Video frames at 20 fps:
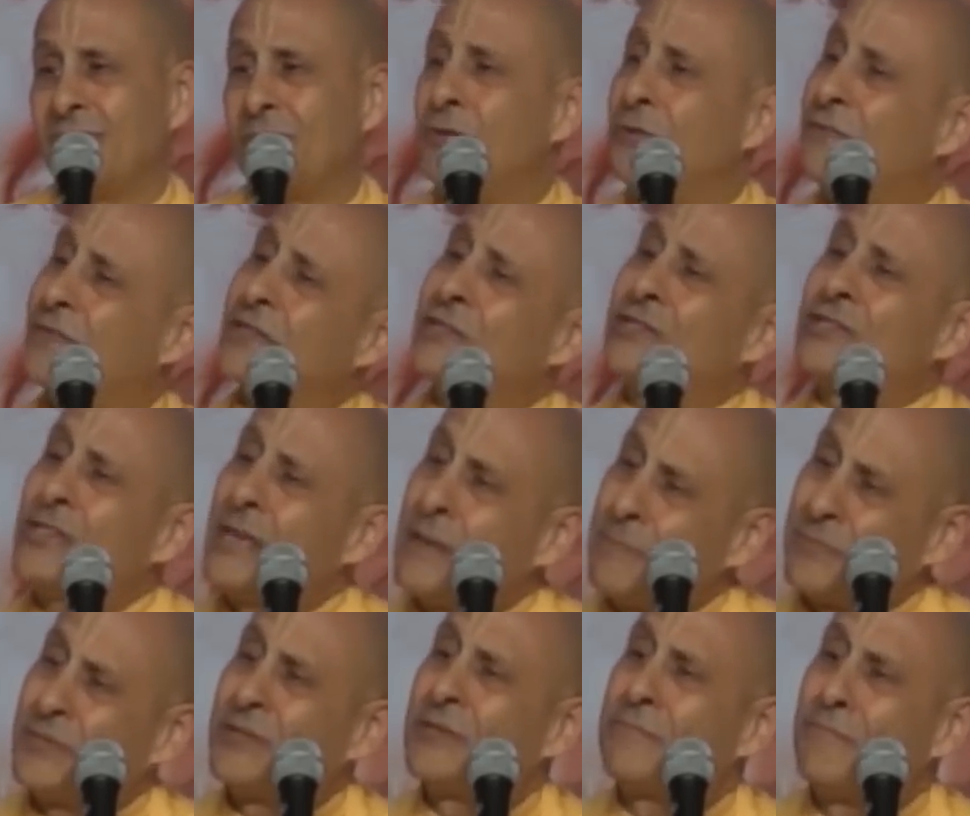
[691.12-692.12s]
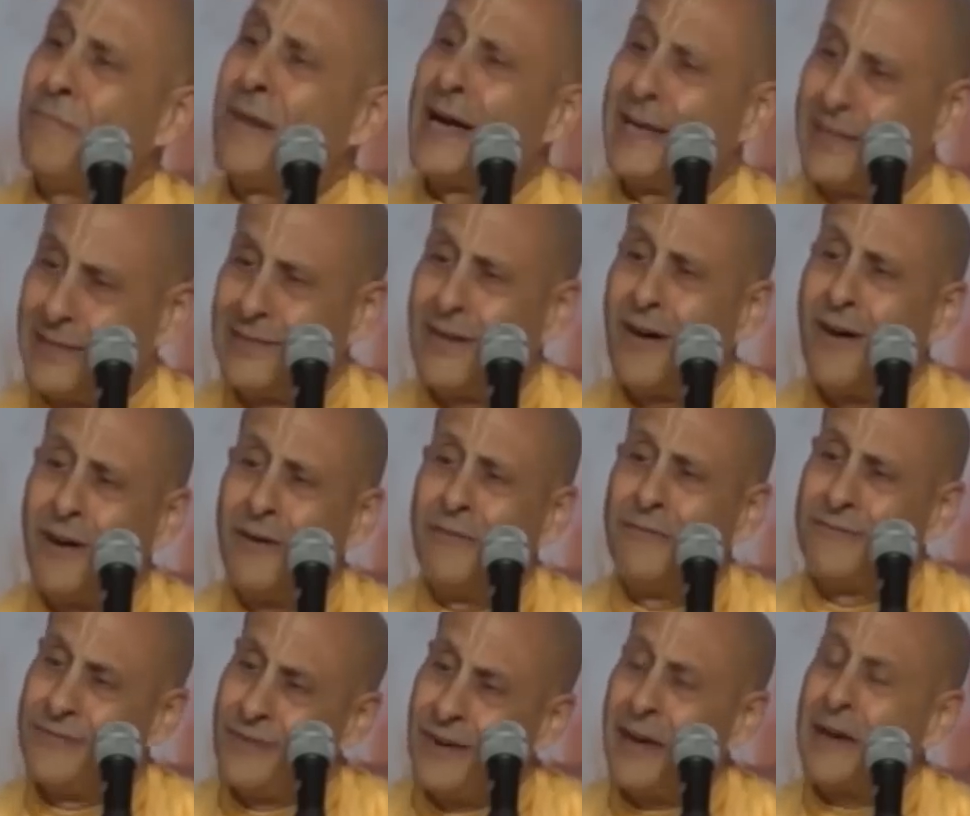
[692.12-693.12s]
You've accepted my
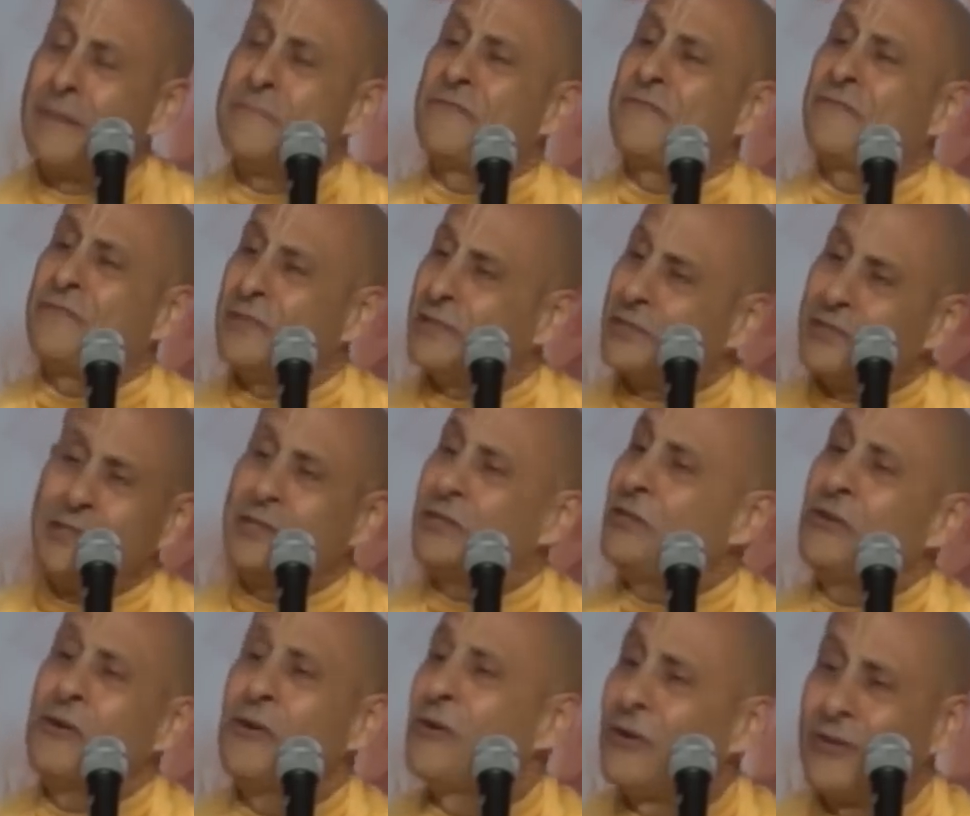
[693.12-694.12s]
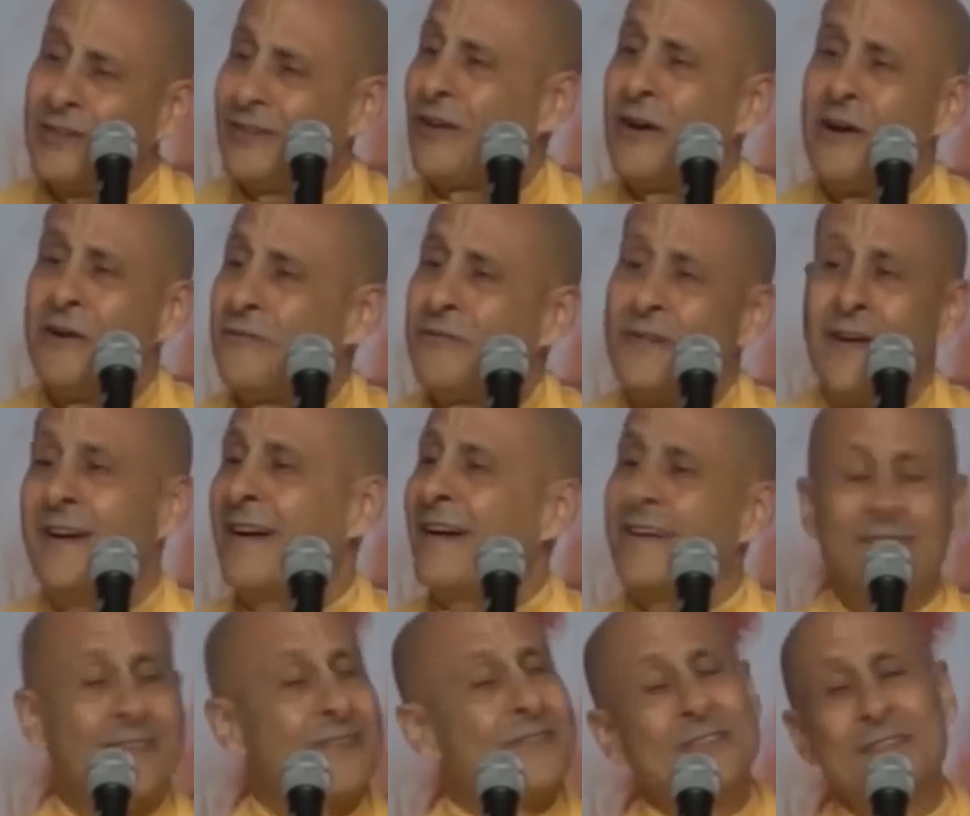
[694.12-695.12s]
love. I'm feeling your love.
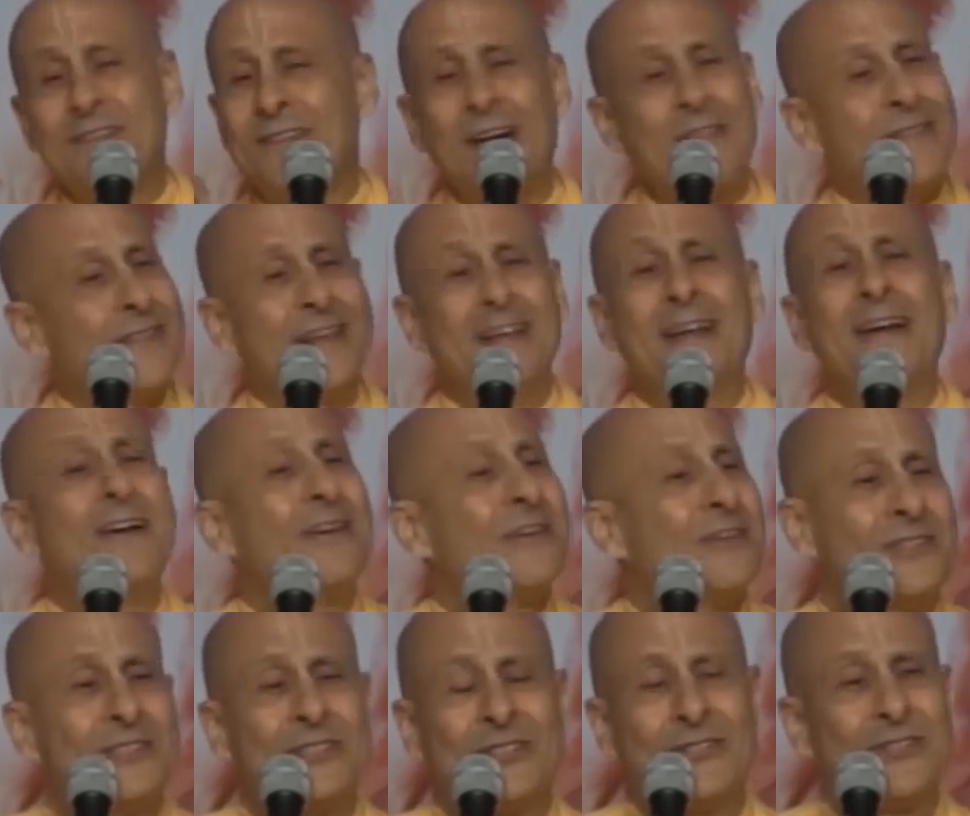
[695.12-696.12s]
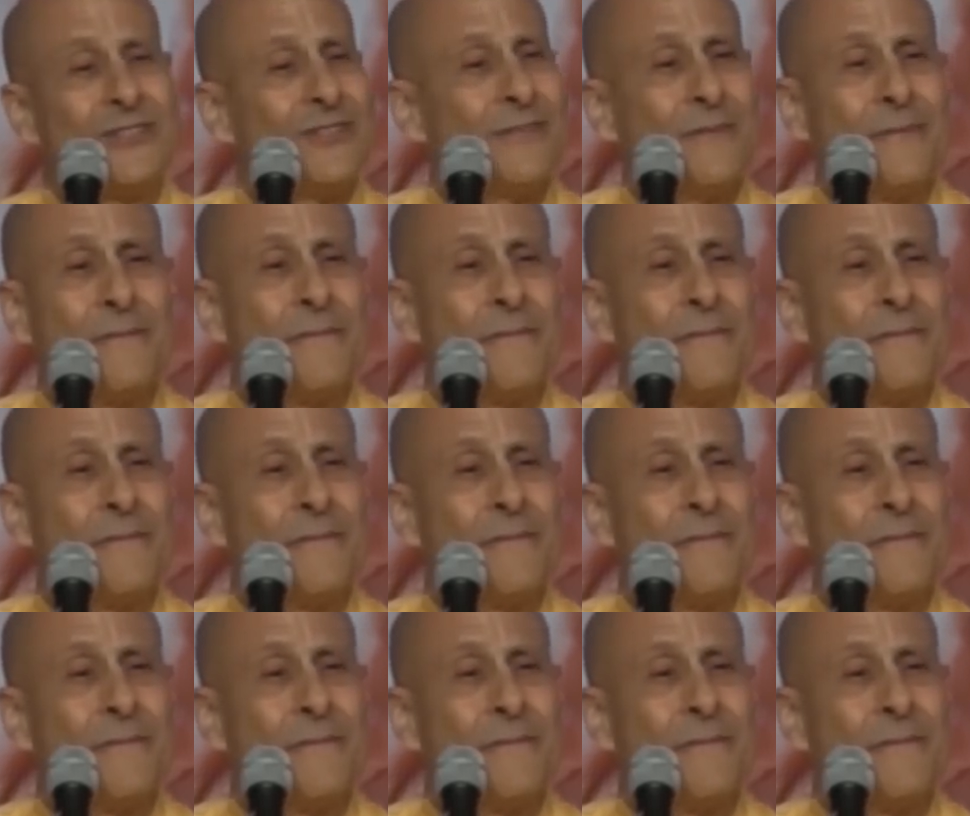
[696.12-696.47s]
There's nothing else.